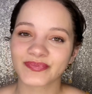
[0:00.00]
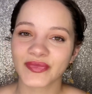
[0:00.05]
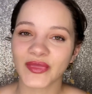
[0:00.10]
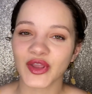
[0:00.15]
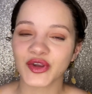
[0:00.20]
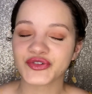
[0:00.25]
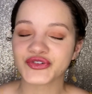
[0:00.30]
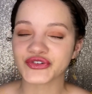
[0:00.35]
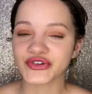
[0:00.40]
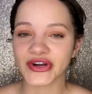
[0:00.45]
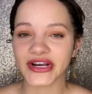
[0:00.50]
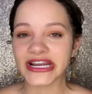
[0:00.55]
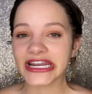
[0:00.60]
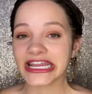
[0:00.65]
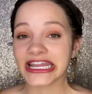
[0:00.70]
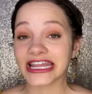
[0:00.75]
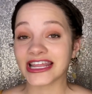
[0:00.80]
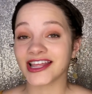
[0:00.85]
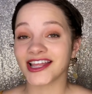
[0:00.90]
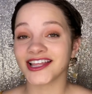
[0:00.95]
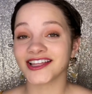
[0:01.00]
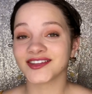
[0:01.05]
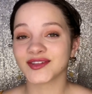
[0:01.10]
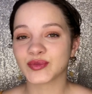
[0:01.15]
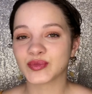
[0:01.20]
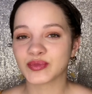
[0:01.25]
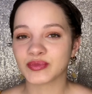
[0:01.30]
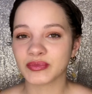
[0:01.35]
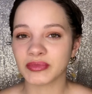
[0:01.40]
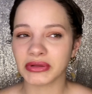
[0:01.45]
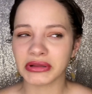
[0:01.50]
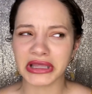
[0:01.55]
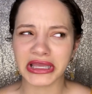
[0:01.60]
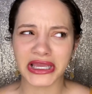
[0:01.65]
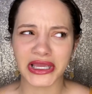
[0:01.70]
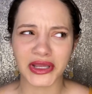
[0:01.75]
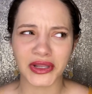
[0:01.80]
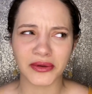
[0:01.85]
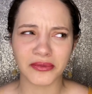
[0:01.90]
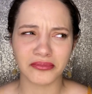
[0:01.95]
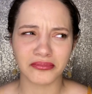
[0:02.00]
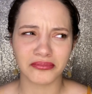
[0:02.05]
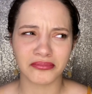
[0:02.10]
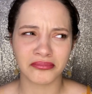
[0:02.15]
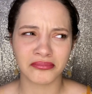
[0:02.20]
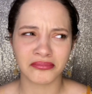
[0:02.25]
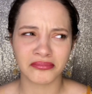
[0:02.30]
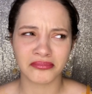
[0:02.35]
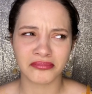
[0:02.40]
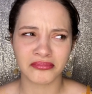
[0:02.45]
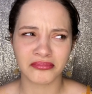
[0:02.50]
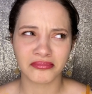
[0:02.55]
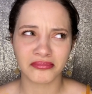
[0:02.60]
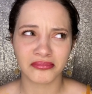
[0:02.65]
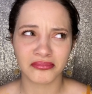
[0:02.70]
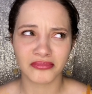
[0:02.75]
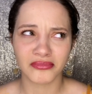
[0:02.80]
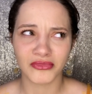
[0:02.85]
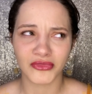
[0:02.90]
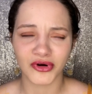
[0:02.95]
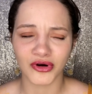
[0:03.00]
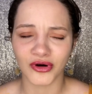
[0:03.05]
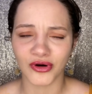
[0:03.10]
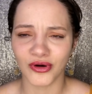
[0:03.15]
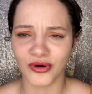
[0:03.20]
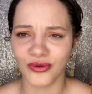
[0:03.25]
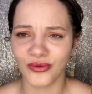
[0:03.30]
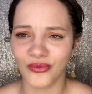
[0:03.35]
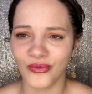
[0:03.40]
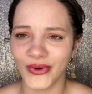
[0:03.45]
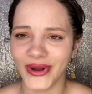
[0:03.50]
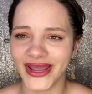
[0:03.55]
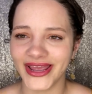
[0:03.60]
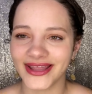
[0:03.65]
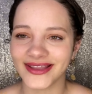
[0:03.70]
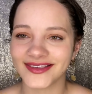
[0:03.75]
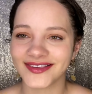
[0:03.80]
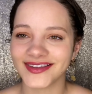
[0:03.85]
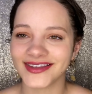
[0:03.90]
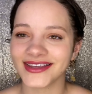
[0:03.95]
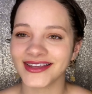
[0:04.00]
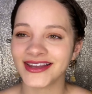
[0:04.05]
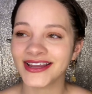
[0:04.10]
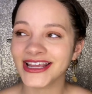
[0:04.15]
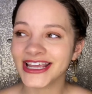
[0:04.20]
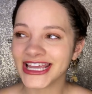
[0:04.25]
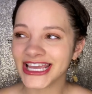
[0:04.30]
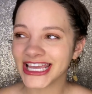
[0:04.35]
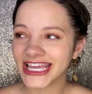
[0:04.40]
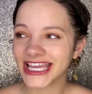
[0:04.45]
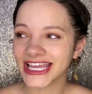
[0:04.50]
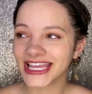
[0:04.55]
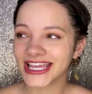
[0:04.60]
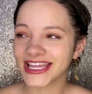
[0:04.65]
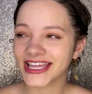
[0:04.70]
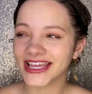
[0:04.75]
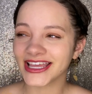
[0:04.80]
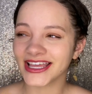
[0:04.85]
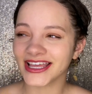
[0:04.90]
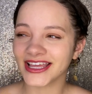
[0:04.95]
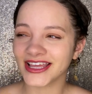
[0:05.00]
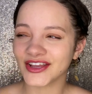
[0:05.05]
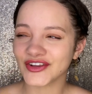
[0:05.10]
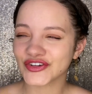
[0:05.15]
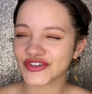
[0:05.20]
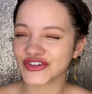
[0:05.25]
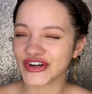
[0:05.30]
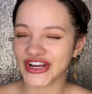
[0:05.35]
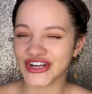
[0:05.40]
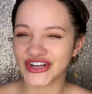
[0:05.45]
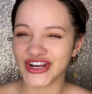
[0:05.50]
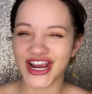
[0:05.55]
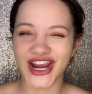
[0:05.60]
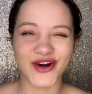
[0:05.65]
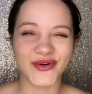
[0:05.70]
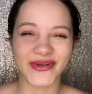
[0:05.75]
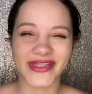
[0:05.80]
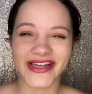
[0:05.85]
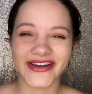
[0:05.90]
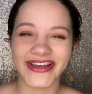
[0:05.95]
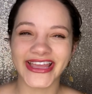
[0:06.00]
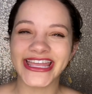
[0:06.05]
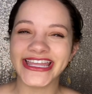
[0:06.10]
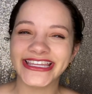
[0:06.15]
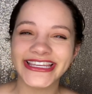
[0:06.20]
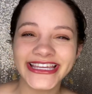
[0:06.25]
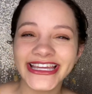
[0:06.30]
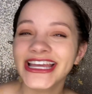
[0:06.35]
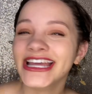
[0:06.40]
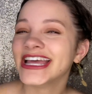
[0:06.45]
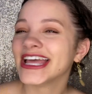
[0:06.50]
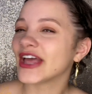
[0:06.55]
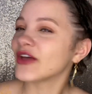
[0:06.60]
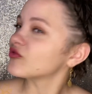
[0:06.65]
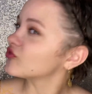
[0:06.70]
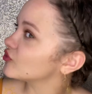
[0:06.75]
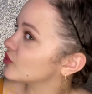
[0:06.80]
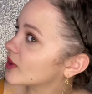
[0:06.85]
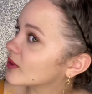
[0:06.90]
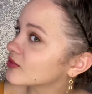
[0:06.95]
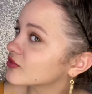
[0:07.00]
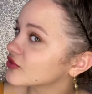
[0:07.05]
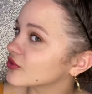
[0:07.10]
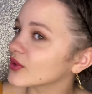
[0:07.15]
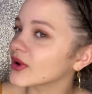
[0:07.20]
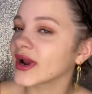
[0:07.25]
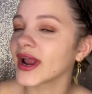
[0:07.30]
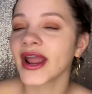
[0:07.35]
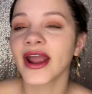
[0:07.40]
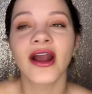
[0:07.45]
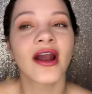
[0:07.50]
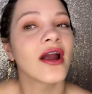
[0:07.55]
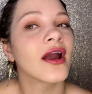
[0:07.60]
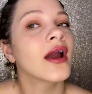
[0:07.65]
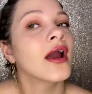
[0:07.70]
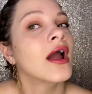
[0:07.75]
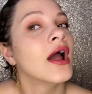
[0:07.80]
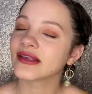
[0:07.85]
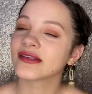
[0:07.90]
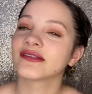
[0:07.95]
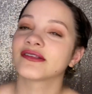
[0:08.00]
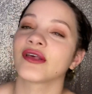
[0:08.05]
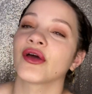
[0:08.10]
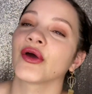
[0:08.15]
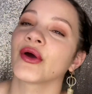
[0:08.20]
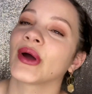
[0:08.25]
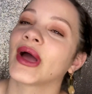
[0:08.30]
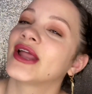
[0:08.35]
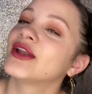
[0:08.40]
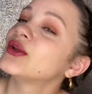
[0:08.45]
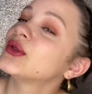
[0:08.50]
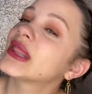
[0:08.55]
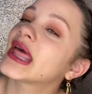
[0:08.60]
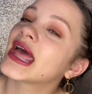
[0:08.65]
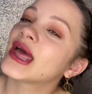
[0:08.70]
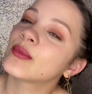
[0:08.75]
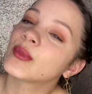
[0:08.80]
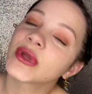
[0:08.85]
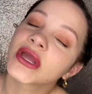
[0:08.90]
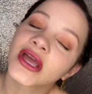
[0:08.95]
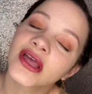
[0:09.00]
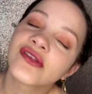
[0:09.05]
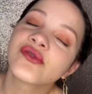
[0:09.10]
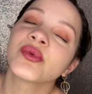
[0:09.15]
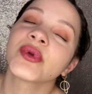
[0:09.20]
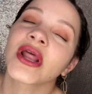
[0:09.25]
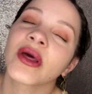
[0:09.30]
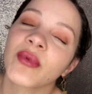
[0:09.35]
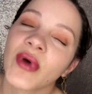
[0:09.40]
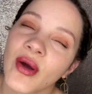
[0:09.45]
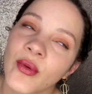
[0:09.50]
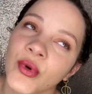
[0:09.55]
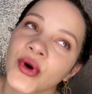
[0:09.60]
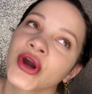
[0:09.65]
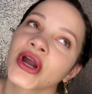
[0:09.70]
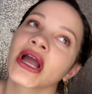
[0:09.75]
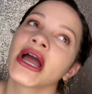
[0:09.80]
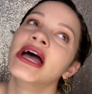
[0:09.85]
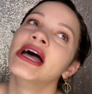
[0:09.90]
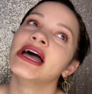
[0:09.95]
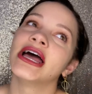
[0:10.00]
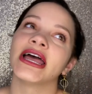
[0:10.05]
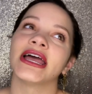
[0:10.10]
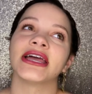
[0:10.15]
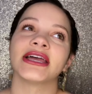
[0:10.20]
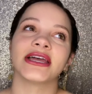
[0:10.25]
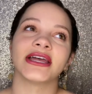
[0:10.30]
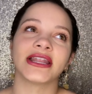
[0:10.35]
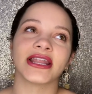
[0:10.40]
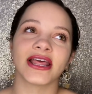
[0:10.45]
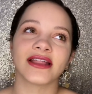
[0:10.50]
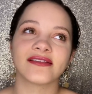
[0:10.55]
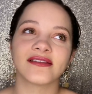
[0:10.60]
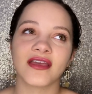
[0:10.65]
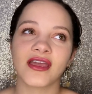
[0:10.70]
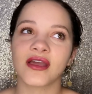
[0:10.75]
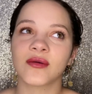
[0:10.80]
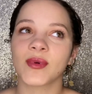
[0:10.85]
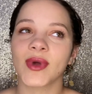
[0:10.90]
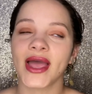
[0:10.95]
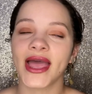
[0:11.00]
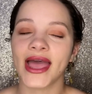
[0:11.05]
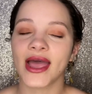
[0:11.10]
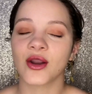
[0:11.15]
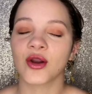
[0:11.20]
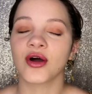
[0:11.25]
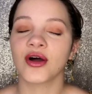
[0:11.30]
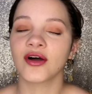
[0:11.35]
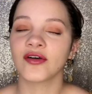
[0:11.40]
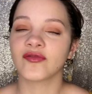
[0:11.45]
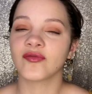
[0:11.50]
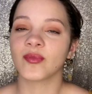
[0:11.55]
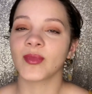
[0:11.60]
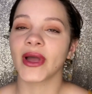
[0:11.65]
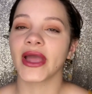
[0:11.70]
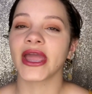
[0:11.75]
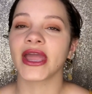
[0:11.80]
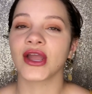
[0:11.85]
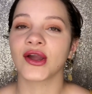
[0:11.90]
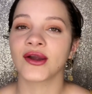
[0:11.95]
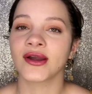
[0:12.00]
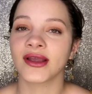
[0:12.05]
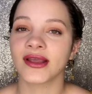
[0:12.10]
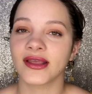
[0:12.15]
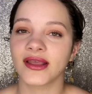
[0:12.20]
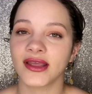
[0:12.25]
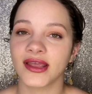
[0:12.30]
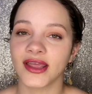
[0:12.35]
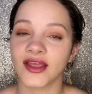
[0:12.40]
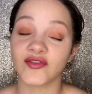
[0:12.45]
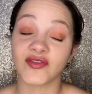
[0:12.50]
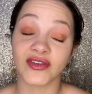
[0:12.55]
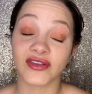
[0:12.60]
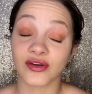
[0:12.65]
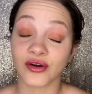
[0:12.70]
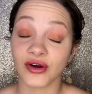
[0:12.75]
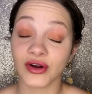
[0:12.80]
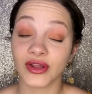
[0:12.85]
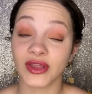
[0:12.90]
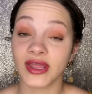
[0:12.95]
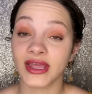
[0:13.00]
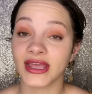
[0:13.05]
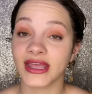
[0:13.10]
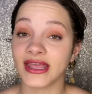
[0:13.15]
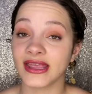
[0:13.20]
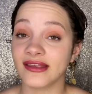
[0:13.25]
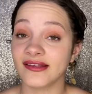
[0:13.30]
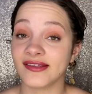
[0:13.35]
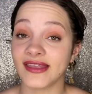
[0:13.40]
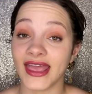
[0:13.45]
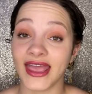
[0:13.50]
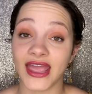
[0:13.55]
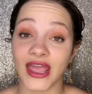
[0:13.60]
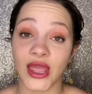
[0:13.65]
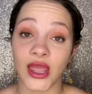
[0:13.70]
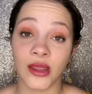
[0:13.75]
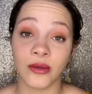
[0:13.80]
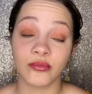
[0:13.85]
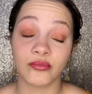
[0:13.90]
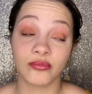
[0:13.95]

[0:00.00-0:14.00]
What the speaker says: straightening plan or way to straighten your hair without heat if you have short hair. So I do that because when I'm at work and I take my hat off, my hair, if it's curly, is a